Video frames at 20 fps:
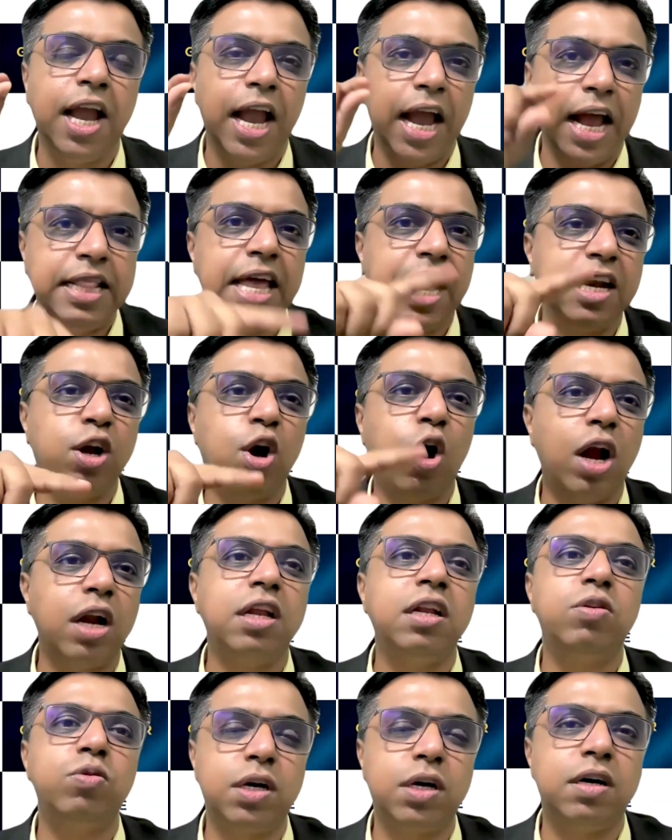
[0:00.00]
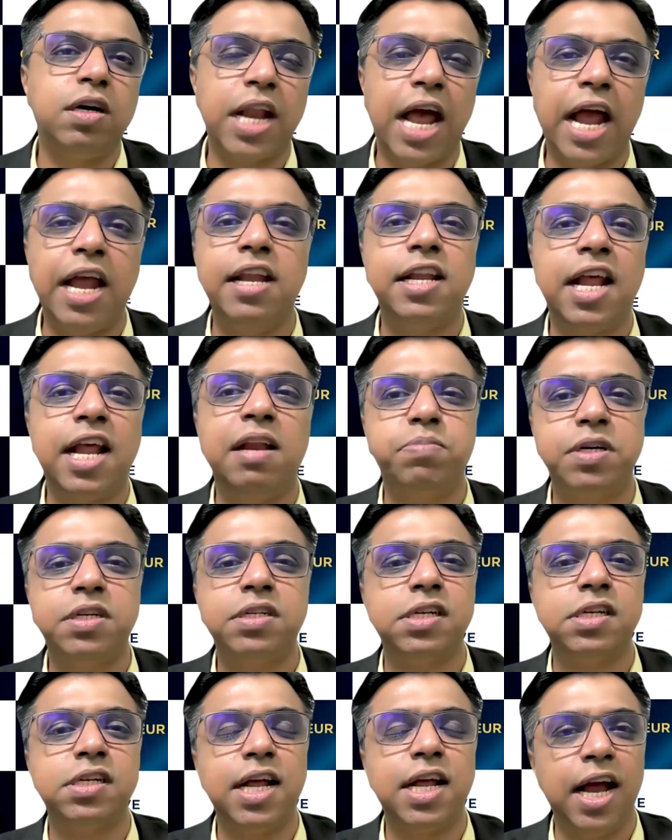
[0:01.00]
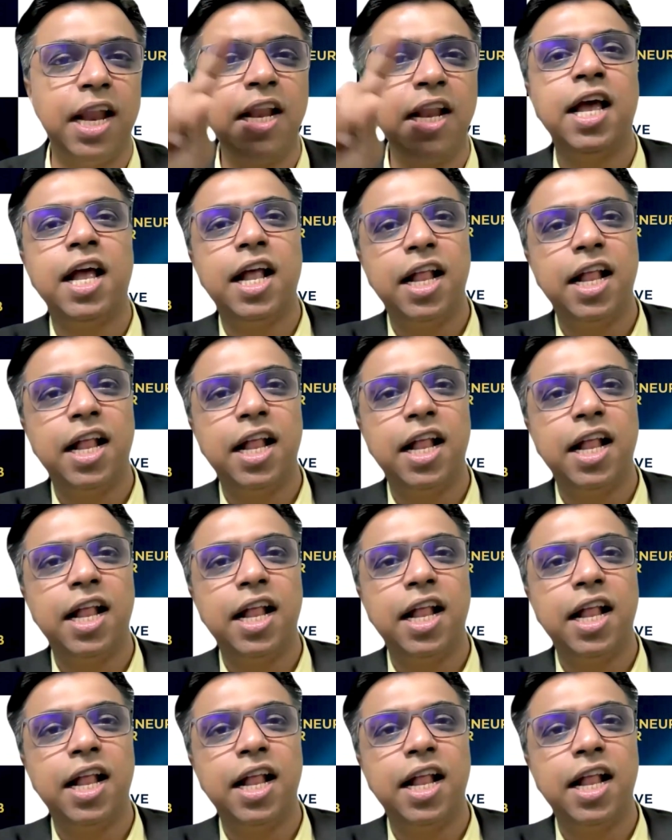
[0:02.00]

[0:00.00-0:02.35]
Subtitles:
and then got into the 99 percentile,